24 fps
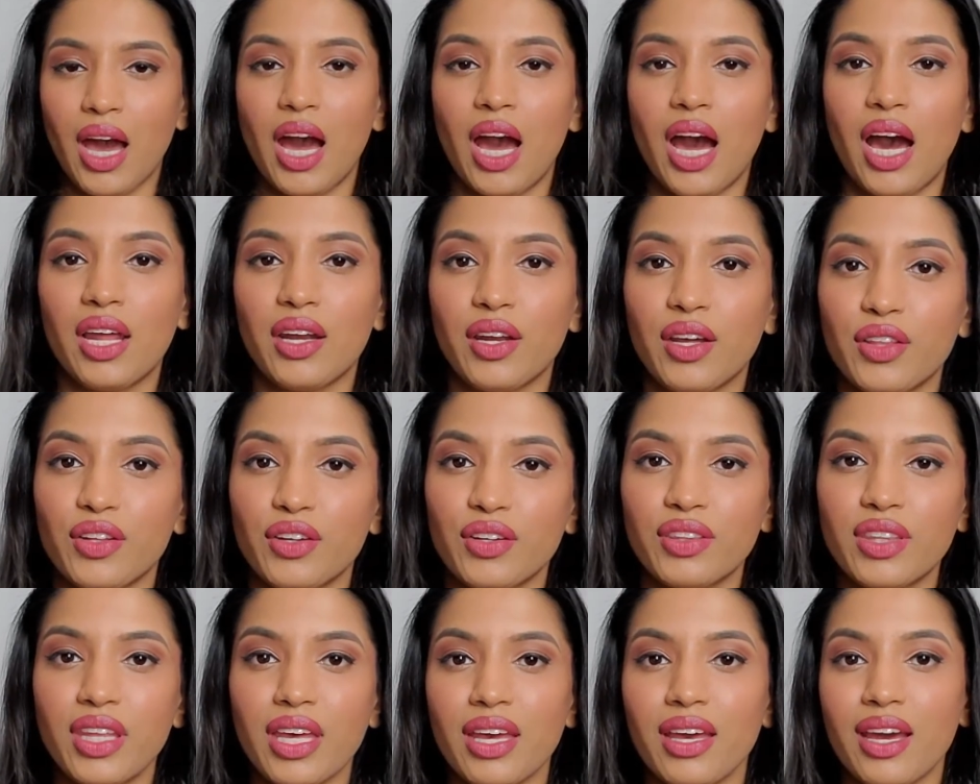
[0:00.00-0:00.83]
Another
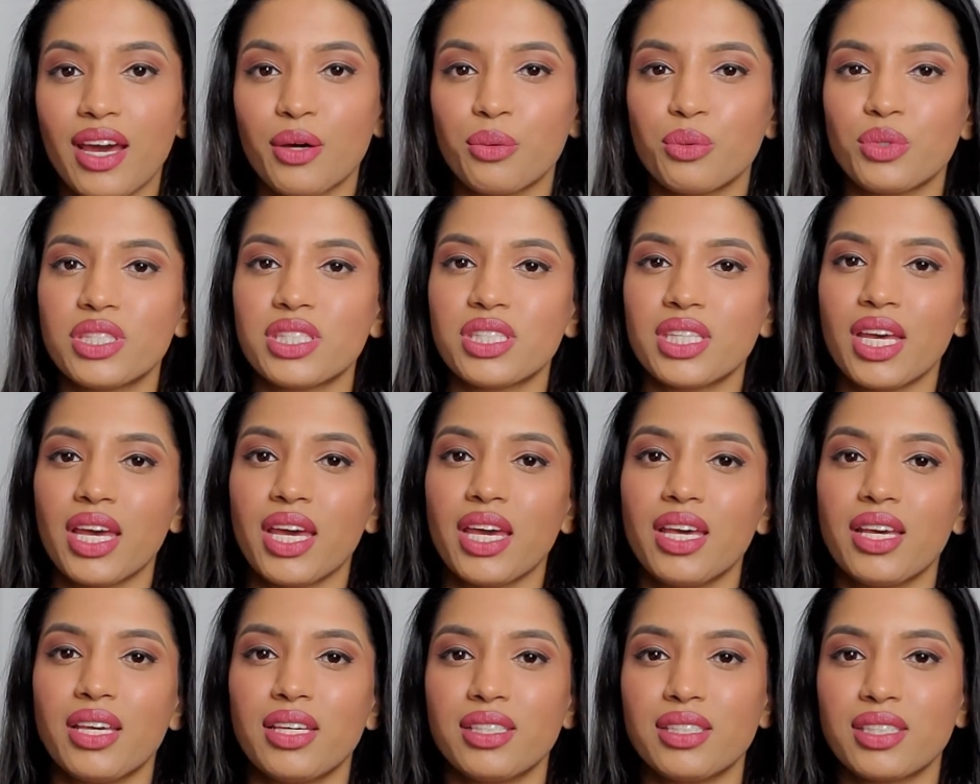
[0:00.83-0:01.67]
thing I would say
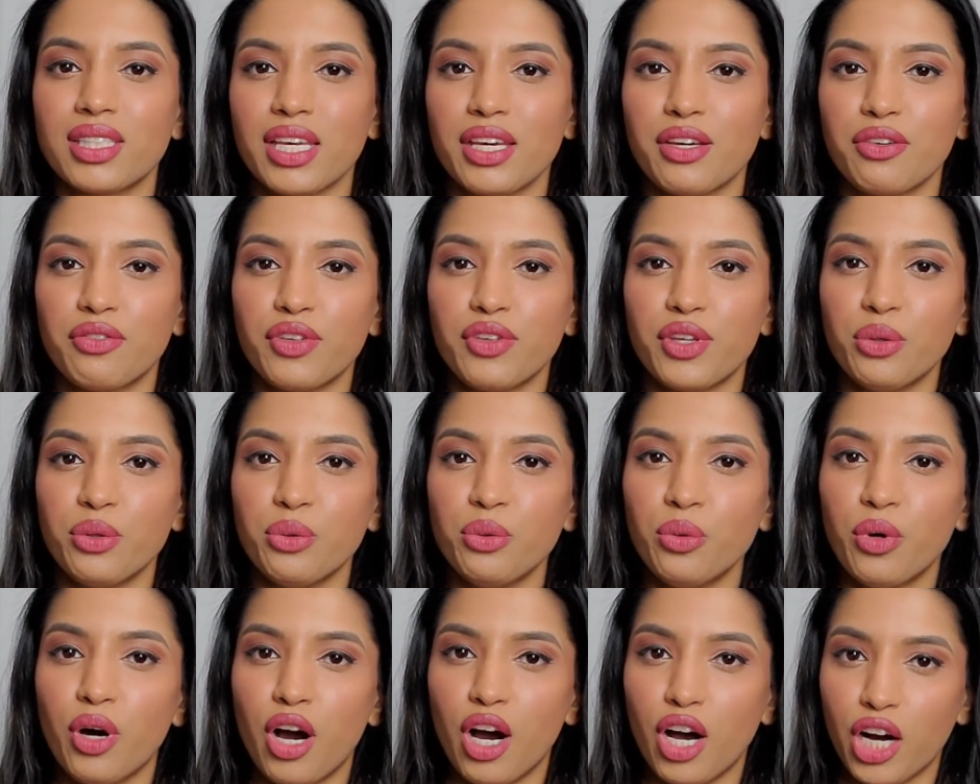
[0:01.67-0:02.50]
is if
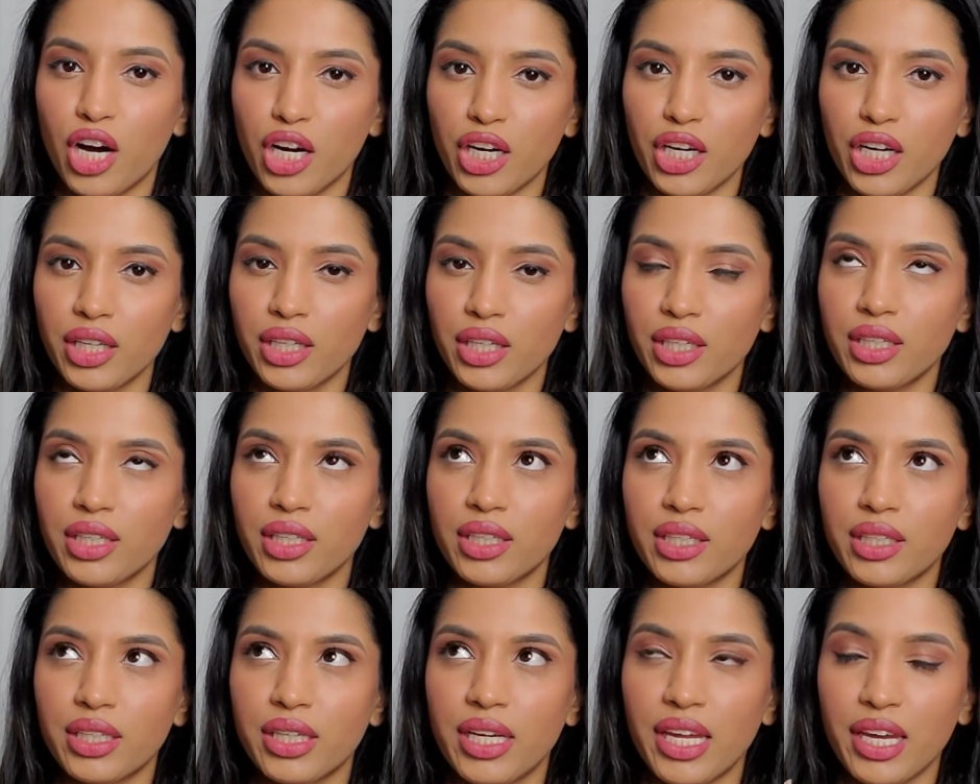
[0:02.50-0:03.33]
you are
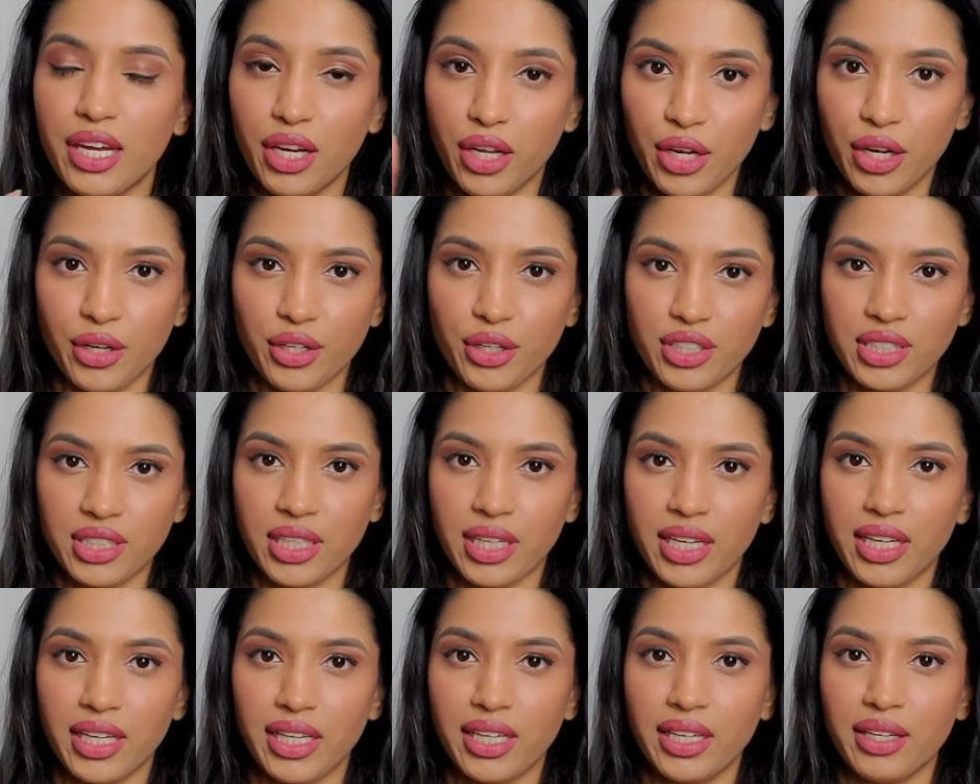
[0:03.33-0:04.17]
in New York
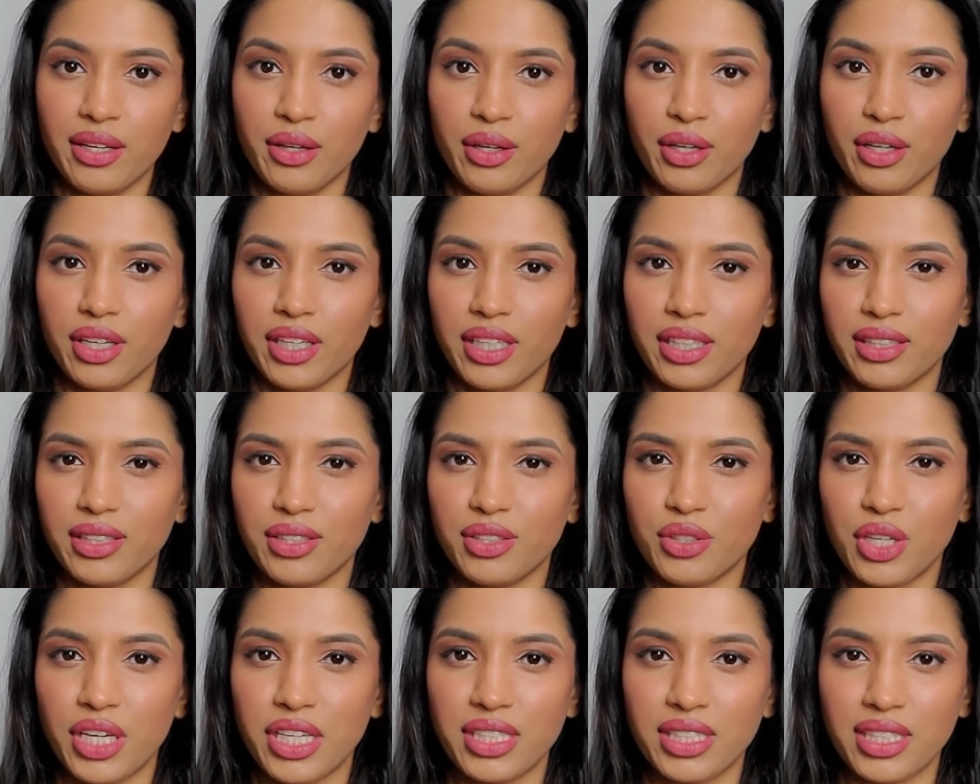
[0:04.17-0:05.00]
City or in the
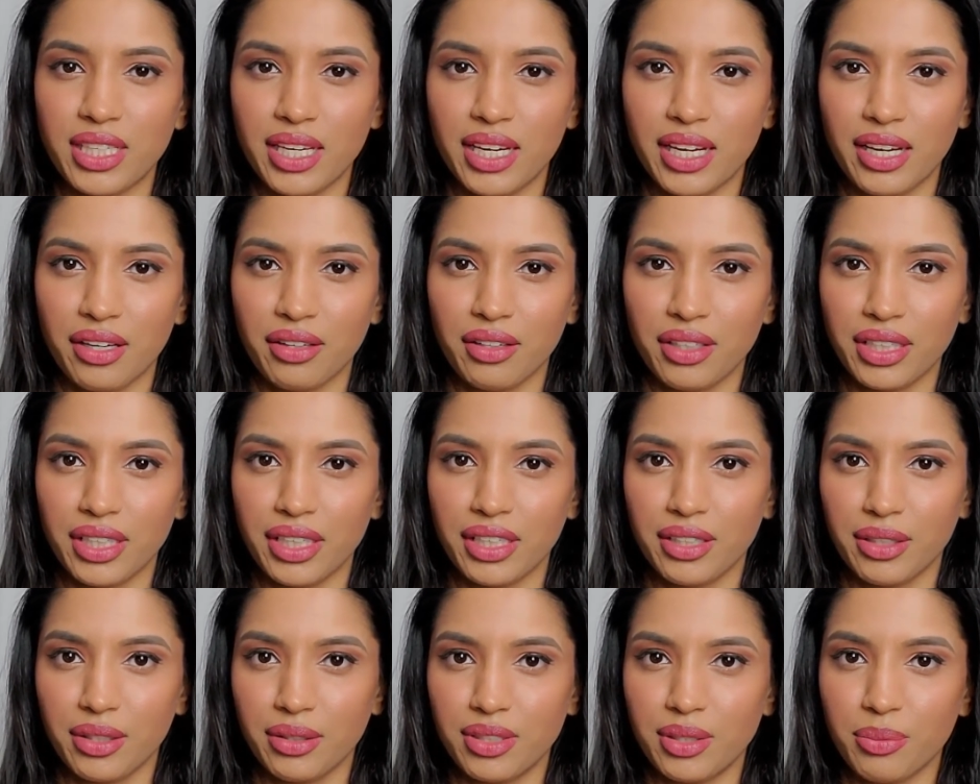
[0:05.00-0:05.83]
tri-state area,
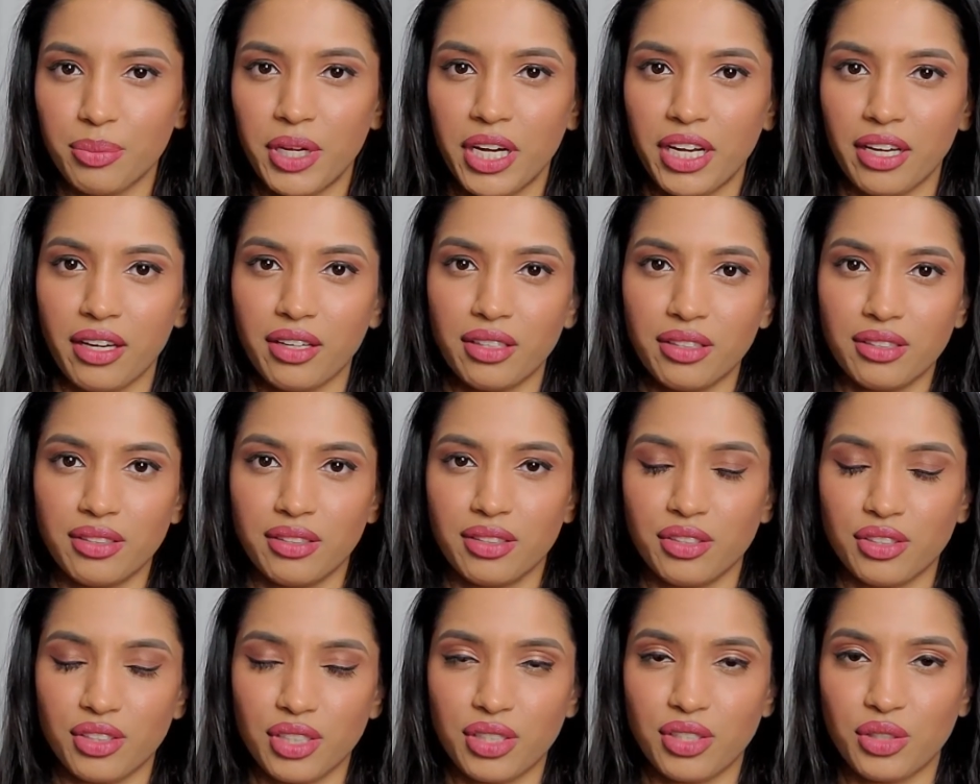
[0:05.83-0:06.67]
depending on
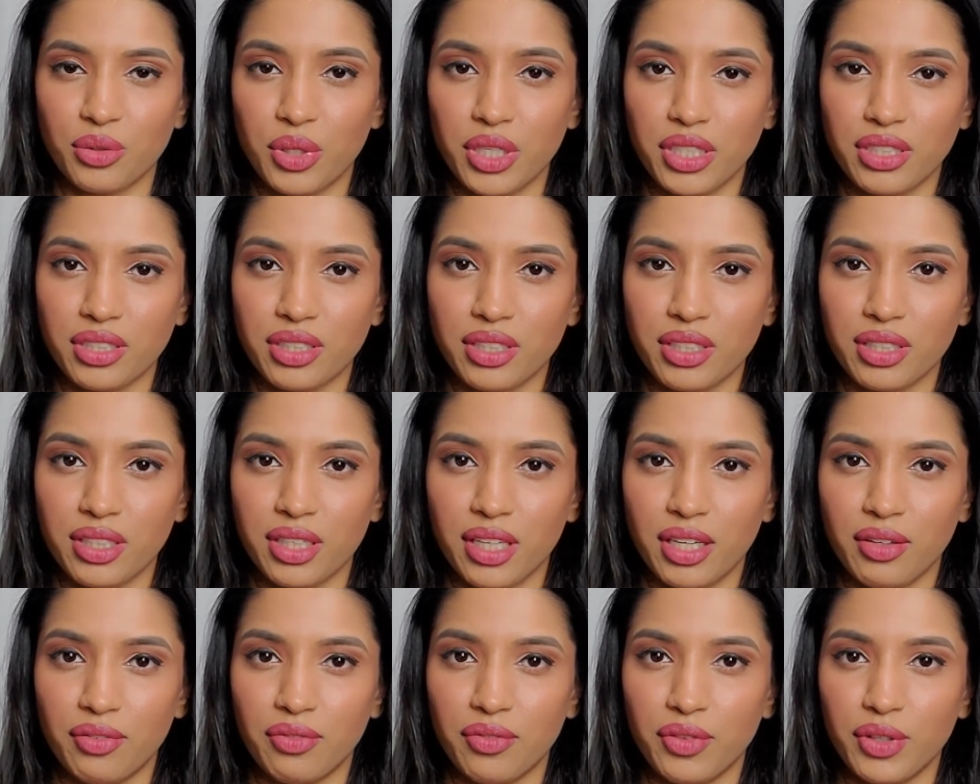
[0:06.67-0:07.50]
your situation,
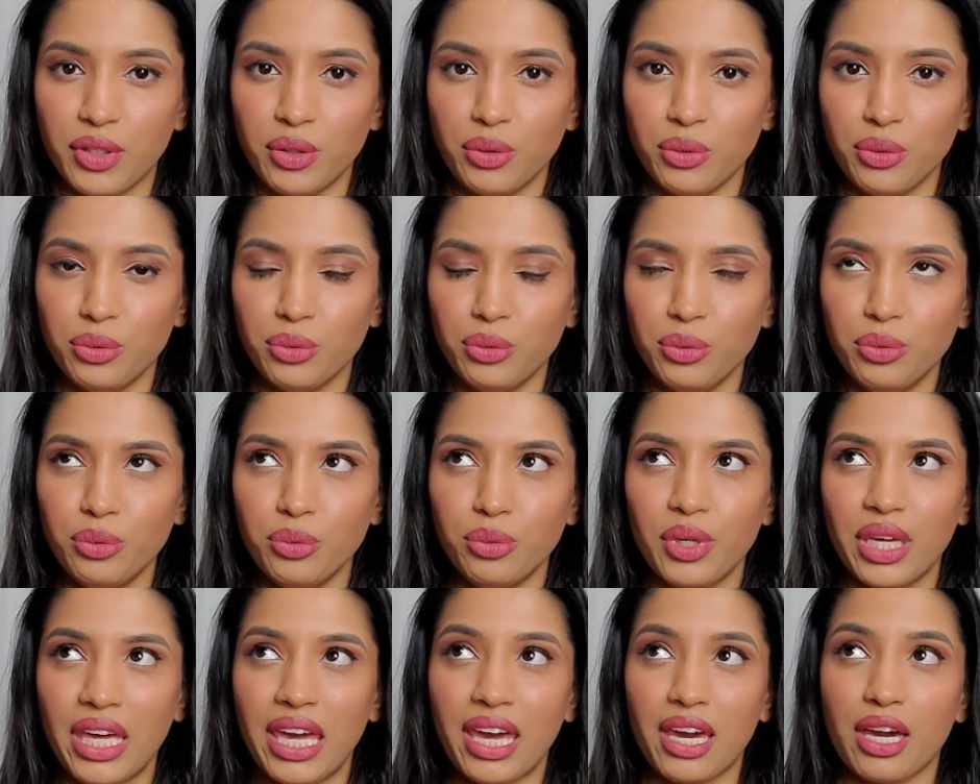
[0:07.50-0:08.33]
if you
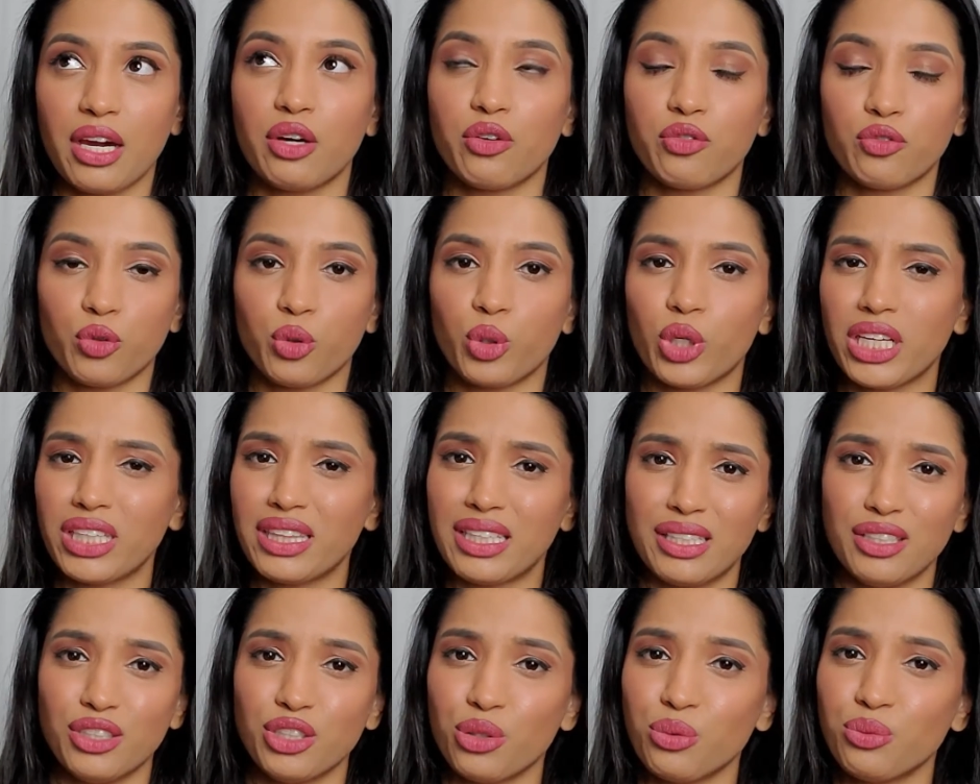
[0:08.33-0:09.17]
can't afford it,
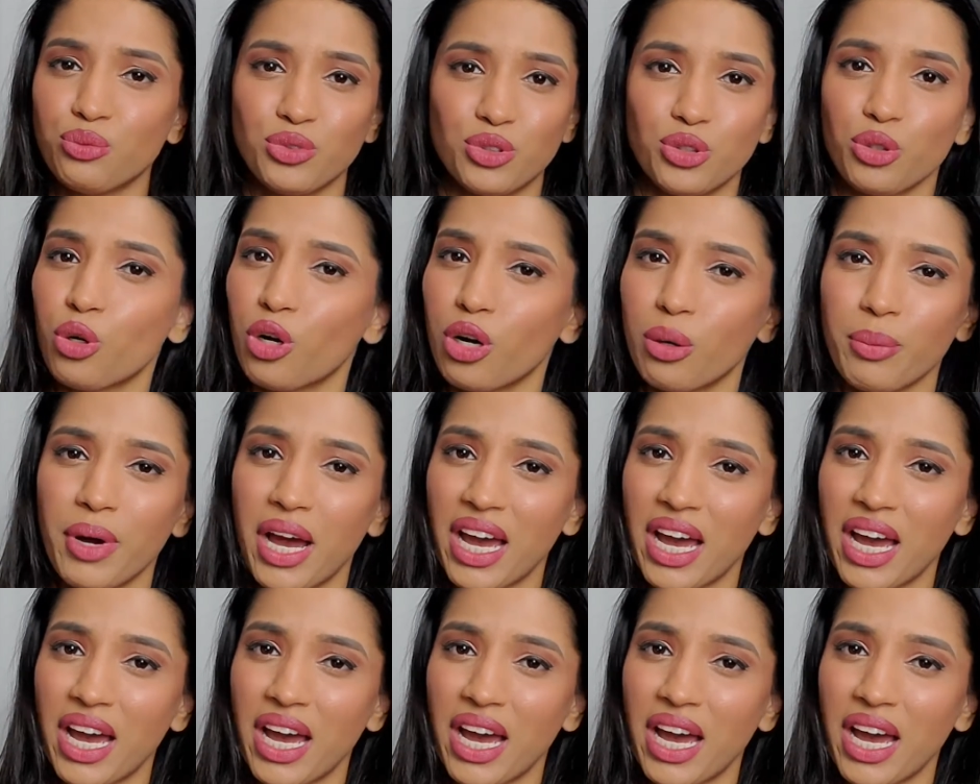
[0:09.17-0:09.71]
then don't dorm.